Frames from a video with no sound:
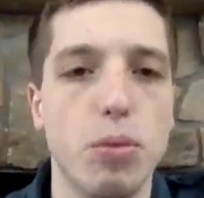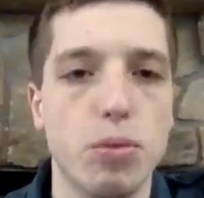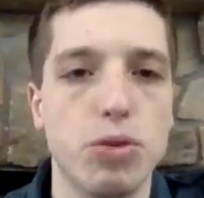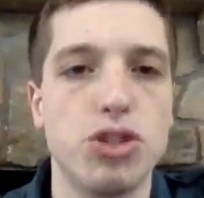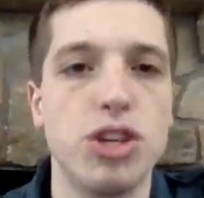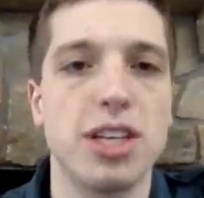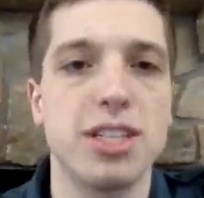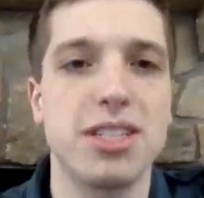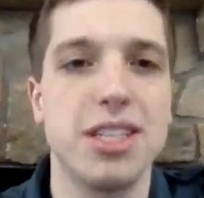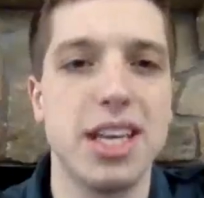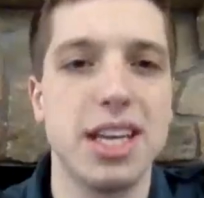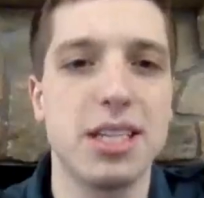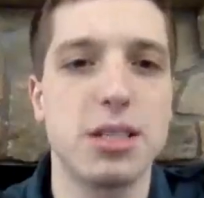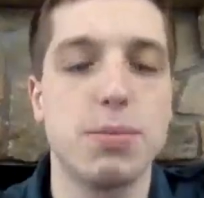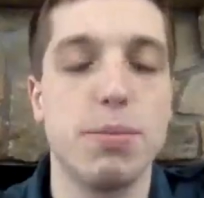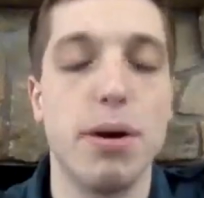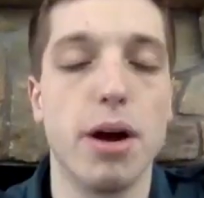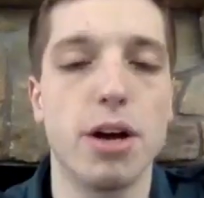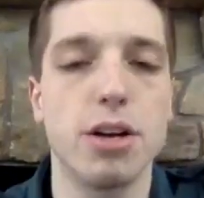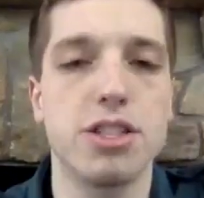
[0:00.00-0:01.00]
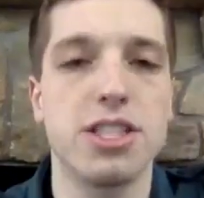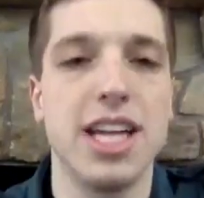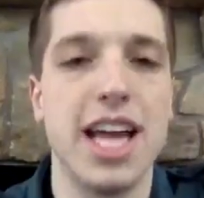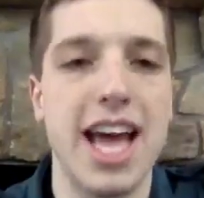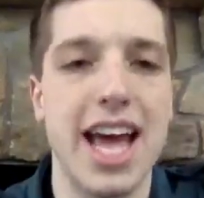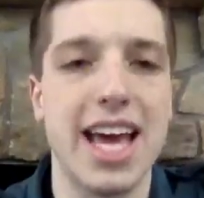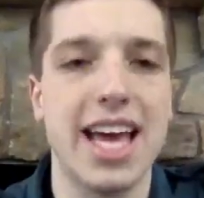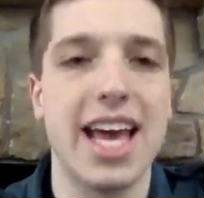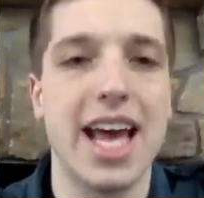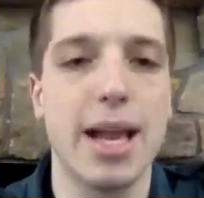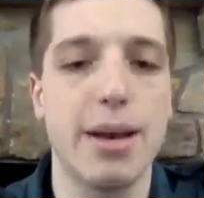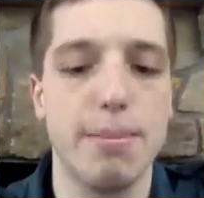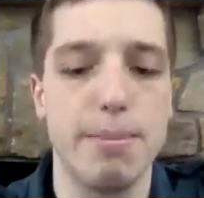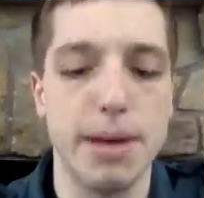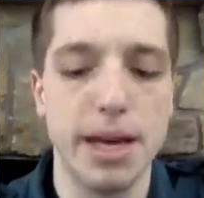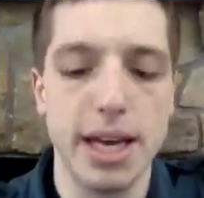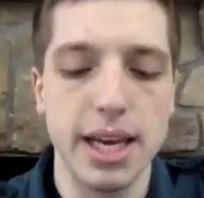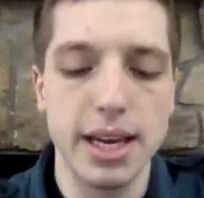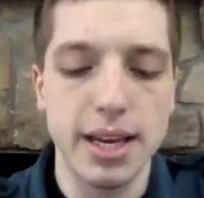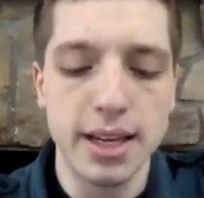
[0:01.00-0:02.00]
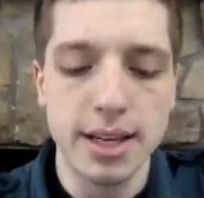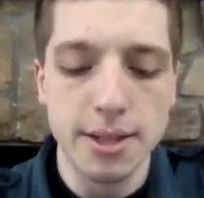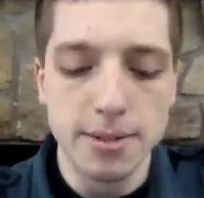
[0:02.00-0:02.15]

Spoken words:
just needs parts A and B.